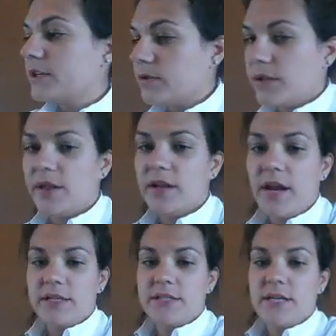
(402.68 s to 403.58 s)
so then the
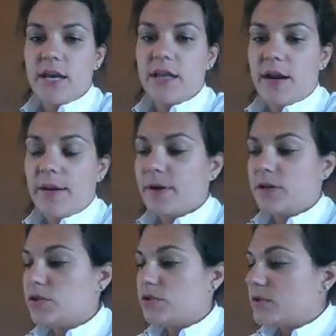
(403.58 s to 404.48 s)
next thing that I'm going
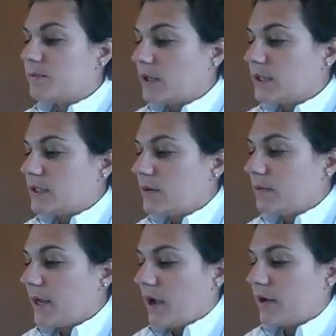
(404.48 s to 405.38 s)
to do is plug this into
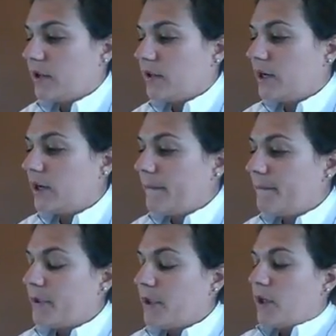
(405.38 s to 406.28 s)
my calculator.
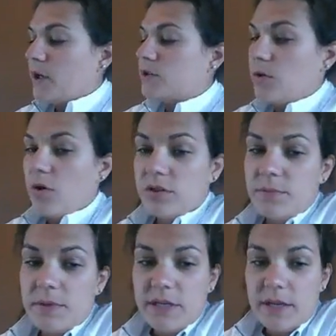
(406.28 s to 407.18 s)
So
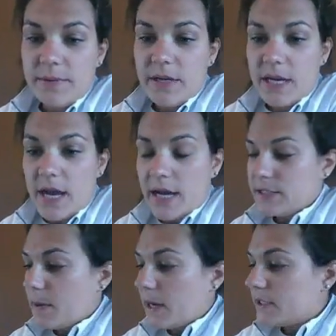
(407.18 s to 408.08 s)
ultimately I'm getting
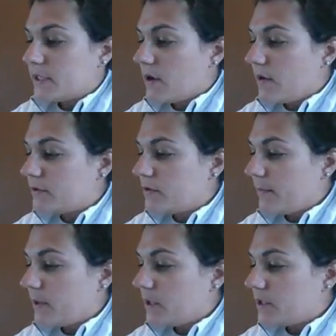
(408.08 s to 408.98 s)
X by itself, so
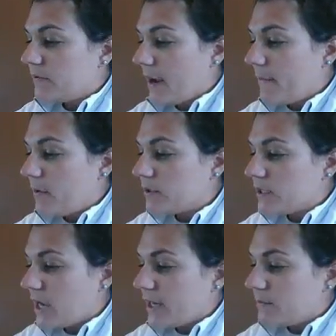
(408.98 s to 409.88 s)
I'm going to divide both
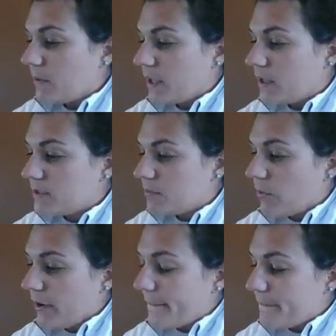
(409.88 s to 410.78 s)
sides by this
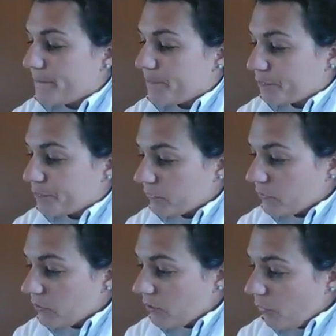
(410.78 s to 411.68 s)

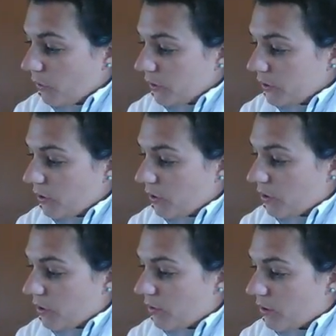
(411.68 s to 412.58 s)

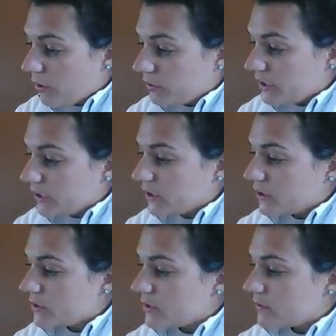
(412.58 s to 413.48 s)
0.1000
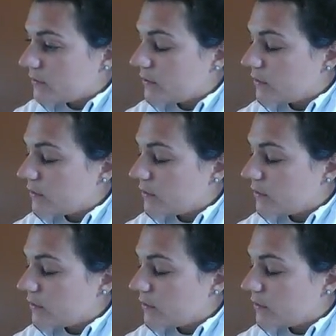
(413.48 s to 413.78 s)
liters.